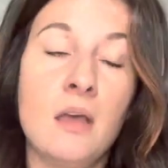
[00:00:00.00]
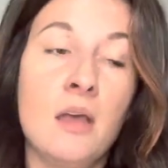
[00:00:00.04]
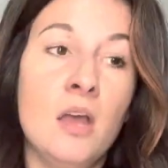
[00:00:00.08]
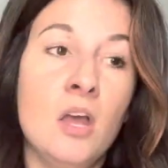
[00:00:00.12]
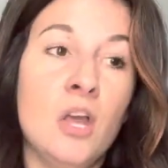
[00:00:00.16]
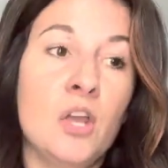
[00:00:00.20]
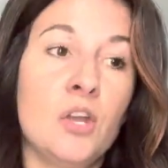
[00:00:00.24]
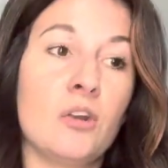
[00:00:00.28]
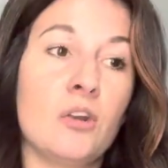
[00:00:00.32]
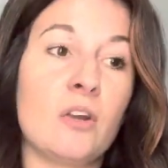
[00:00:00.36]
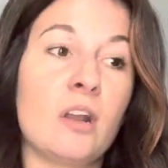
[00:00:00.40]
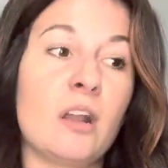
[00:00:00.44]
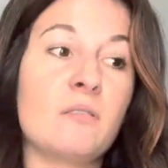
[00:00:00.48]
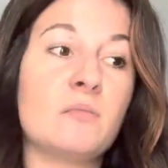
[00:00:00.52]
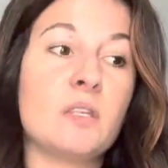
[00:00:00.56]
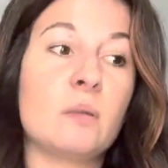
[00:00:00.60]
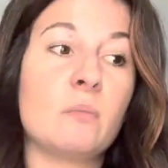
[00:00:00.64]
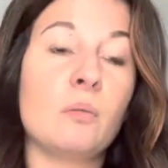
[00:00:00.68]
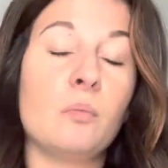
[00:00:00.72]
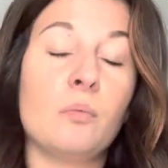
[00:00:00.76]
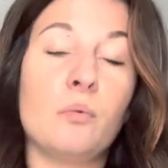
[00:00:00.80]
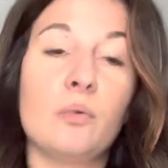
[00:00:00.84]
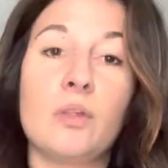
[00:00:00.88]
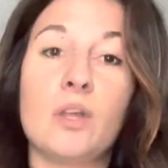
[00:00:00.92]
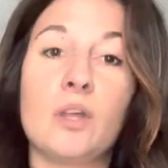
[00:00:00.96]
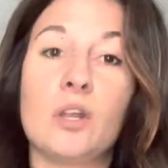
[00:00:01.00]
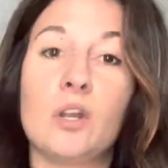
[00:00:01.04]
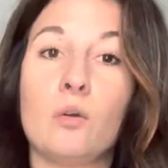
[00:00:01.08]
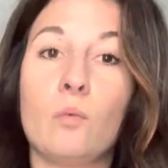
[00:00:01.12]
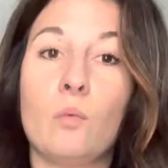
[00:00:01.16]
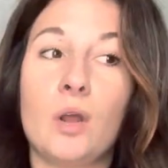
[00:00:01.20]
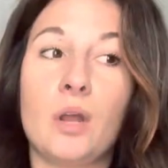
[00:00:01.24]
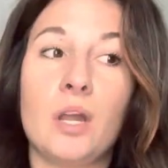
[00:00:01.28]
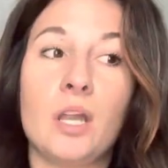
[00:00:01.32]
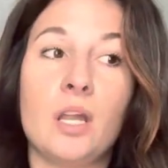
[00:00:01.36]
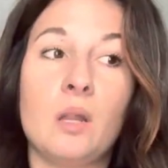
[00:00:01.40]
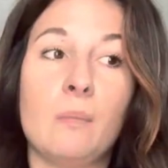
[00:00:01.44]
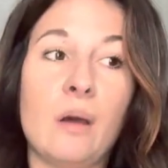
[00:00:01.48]
You're gonna have some people that are
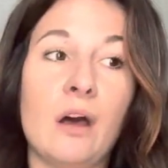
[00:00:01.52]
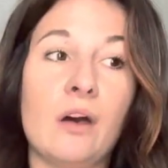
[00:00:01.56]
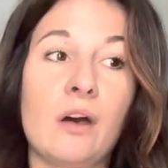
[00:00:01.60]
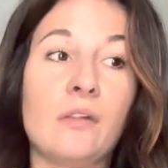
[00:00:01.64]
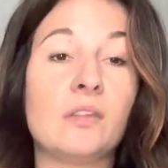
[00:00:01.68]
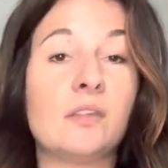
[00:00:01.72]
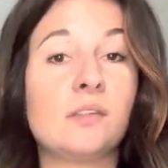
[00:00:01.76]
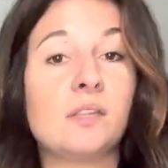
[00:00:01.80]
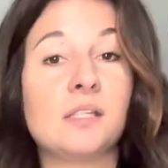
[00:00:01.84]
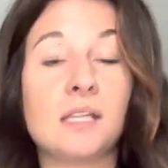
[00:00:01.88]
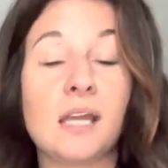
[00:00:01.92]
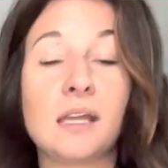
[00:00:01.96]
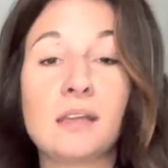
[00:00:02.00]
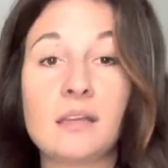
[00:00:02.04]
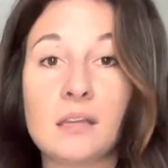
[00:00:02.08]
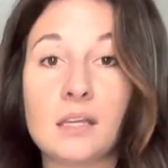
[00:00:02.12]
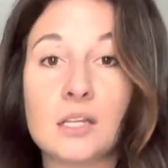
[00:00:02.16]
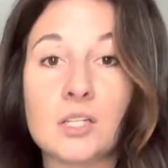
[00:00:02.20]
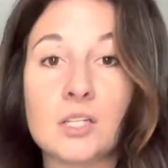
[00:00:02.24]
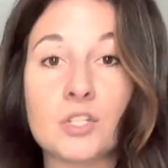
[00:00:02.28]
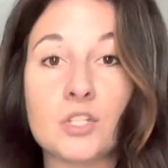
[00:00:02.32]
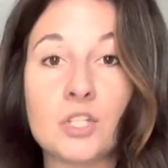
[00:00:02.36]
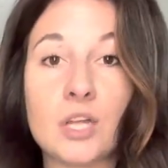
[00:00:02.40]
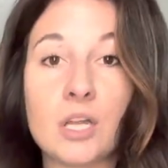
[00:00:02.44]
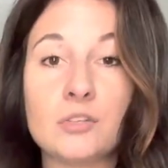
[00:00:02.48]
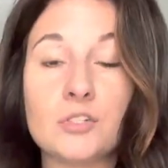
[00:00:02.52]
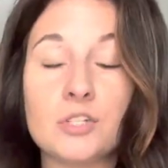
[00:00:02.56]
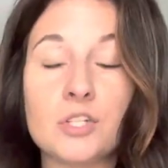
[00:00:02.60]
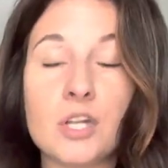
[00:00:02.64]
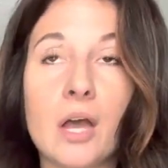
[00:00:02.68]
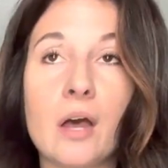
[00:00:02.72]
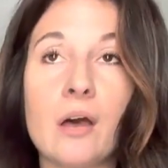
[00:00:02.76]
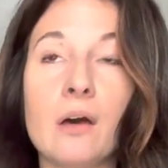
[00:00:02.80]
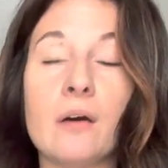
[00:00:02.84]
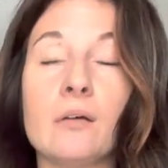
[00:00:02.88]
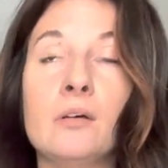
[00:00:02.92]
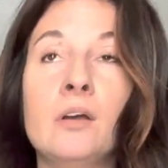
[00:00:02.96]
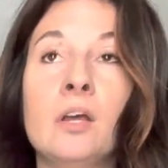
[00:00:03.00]
worried about that the decking gets changed out.